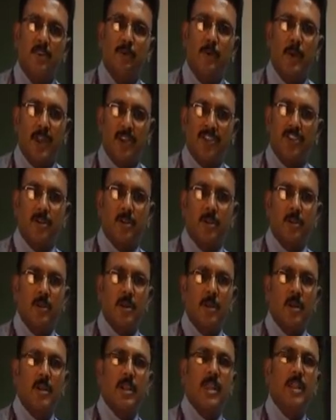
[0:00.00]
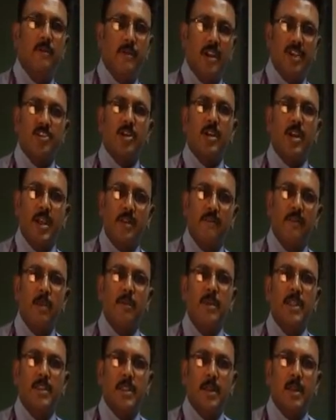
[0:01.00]
of production. Inflation rate
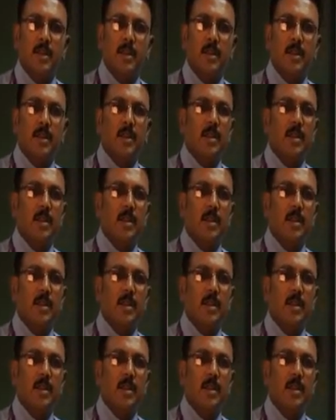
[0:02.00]
will be there.